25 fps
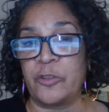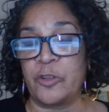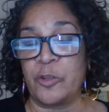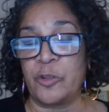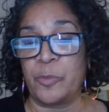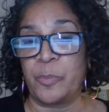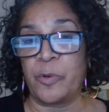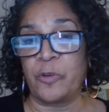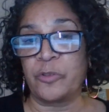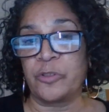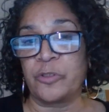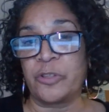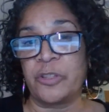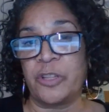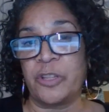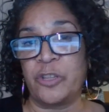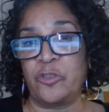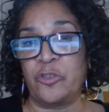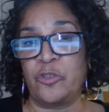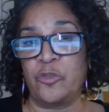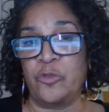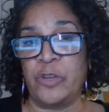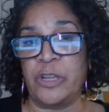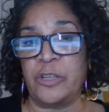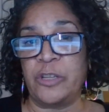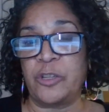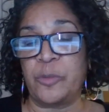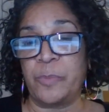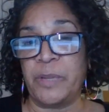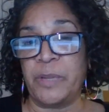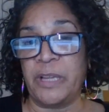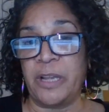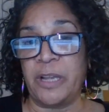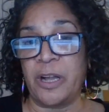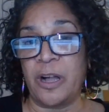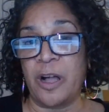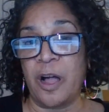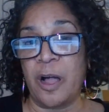to the person that you need to
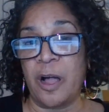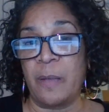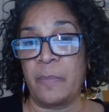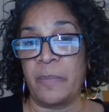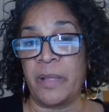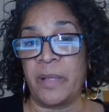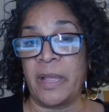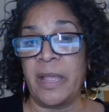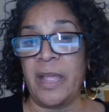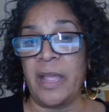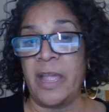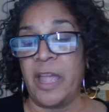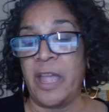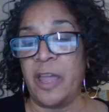become